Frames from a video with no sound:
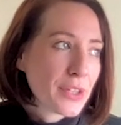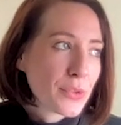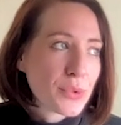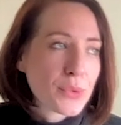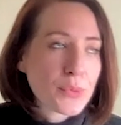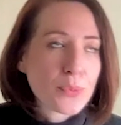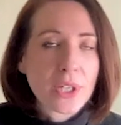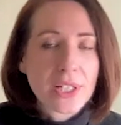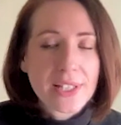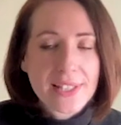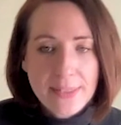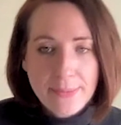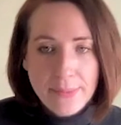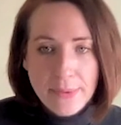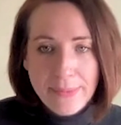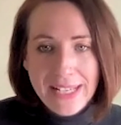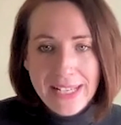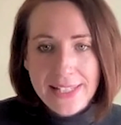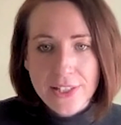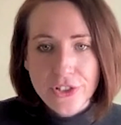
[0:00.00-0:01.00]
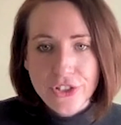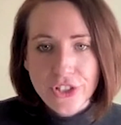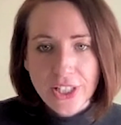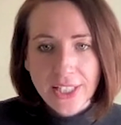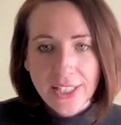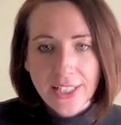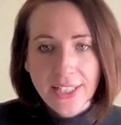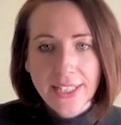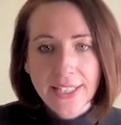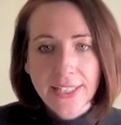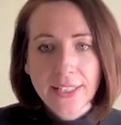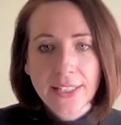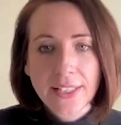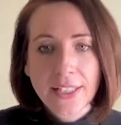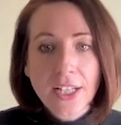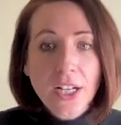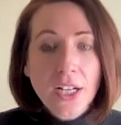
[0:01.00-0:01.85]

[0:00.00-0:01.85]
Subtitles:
that would want to be messaging like,